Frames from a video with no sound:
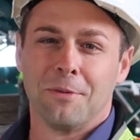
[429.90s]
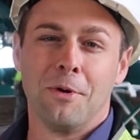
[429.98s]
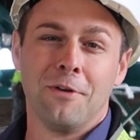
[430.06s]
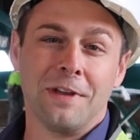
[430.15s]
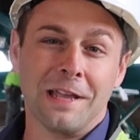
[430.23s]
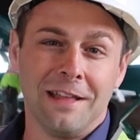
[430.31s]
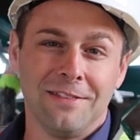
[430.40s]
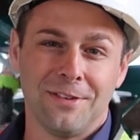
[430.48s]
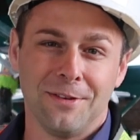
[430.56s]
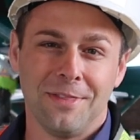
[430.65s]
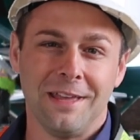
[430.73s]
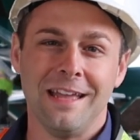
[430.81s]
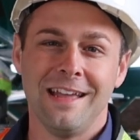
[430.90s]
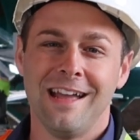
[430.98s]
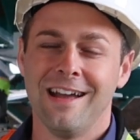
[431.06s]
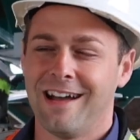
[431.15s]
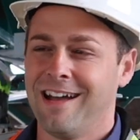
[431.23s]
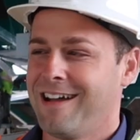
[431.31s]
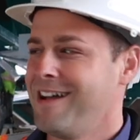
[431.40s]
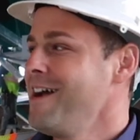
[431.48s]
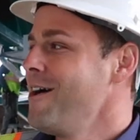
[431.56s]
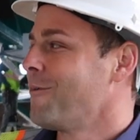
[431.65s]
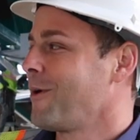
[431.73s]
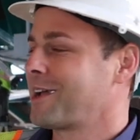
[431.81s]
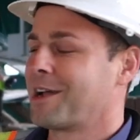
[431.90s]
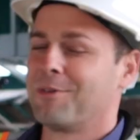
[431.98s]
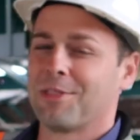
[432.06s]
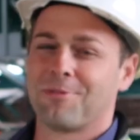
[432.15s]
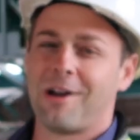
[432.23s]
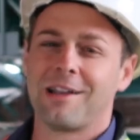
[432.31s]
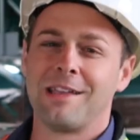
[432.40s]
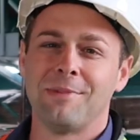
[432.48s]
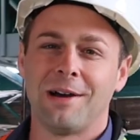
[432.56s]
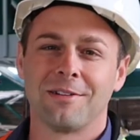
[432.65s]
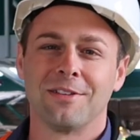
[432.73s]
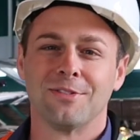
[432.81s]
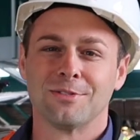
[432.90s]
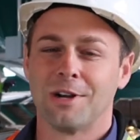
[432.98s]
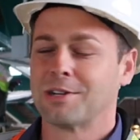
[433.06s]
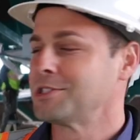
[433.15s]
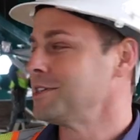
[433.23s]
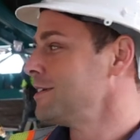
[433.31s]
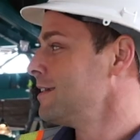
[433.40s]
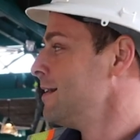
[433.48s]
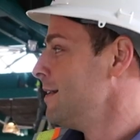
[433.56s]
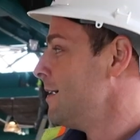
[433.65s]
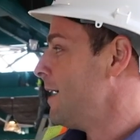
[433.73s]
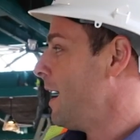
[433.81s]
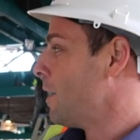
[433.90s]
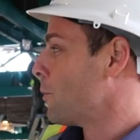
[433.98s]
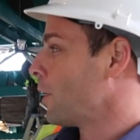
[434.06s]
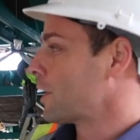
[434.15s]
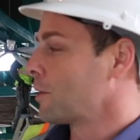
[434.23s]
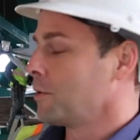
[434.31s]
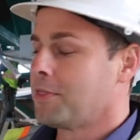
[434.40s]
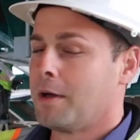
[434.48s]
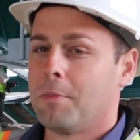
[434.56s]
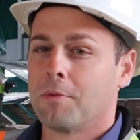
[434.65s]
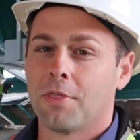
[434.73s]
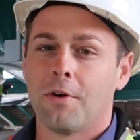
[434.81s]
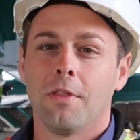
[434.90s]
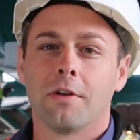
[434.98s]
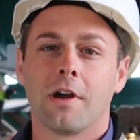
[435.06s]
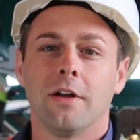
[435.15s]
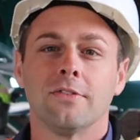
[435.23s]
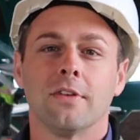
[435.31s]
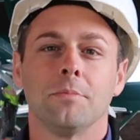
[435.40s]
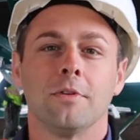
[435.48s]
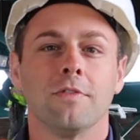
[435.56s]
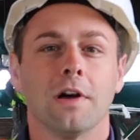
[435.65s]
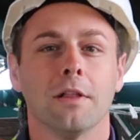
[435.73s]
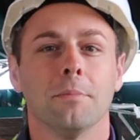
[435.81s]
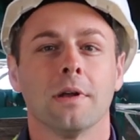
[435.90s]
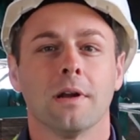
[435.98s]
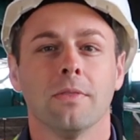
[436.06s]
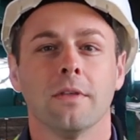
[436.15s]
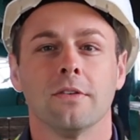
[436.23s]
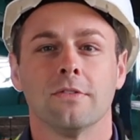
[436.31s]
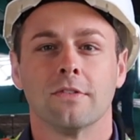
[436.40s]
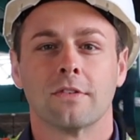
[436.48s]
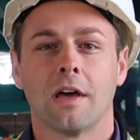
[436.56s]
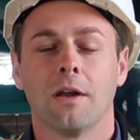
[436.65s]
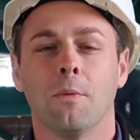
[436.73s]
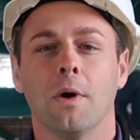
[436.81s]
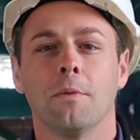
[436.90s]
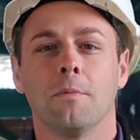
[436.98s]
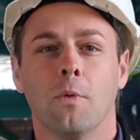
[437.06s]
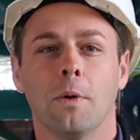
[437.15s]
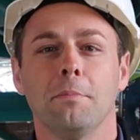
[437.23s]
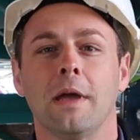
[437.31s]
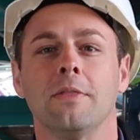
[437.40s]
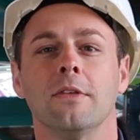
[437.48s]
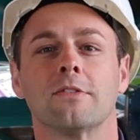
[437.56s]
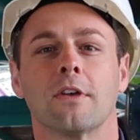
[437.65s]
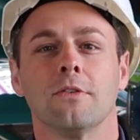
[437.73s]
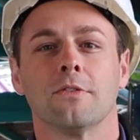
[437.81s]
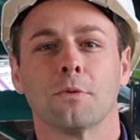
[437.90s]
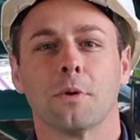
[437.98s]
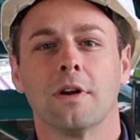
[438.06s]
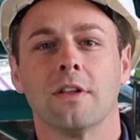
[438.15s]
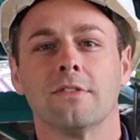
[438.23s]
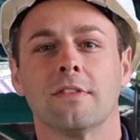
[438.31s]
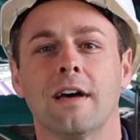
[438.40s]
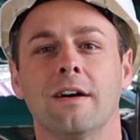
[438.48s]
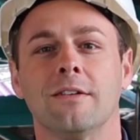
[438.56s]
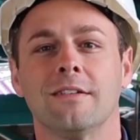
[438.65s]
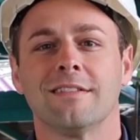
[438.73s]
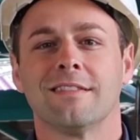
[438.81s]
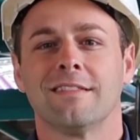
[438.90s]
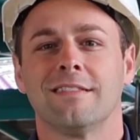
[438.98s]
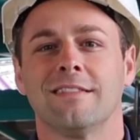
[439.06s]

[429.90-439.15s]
moving into the working with Rocky Mountain Construction and working with them with all the concept development on this is kind of what made this coaster what it is now.